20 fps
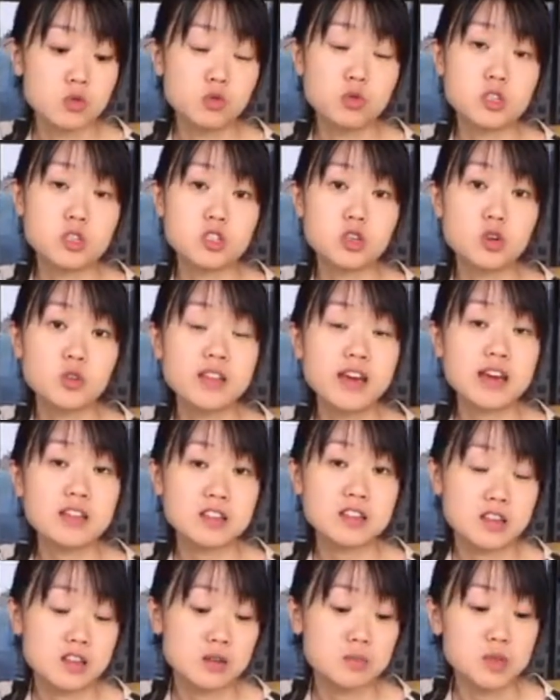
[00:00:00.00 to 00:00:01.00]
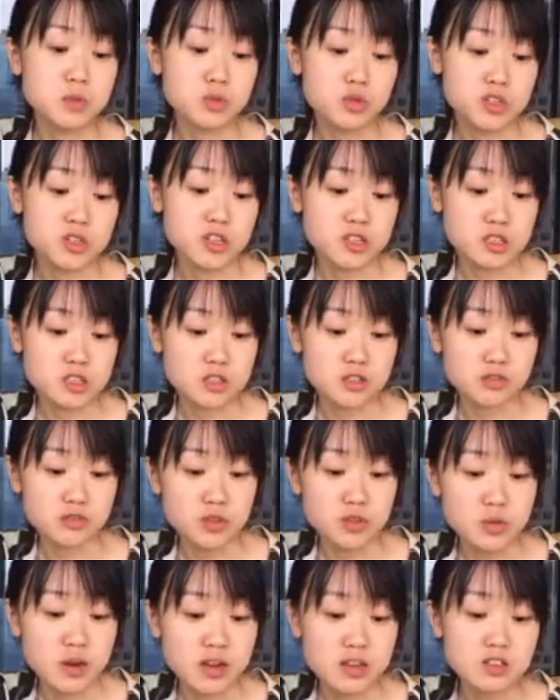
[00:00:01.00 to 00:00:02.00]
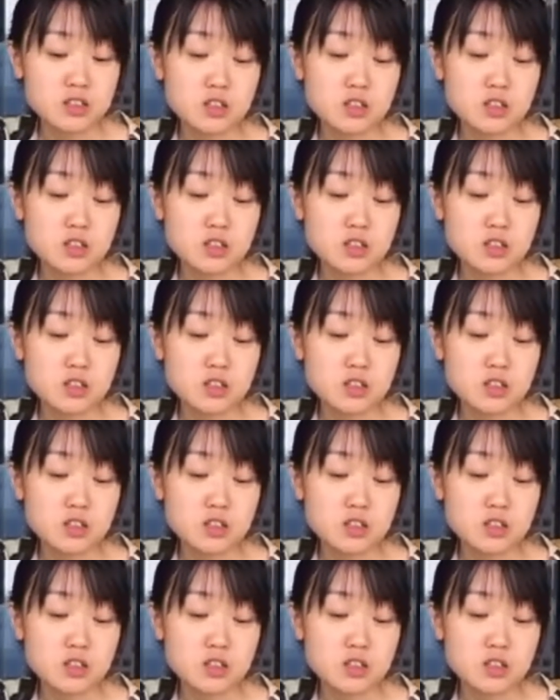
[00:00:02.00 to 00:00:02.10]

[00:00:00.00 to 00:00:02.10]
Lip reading: so that they can be productive, right?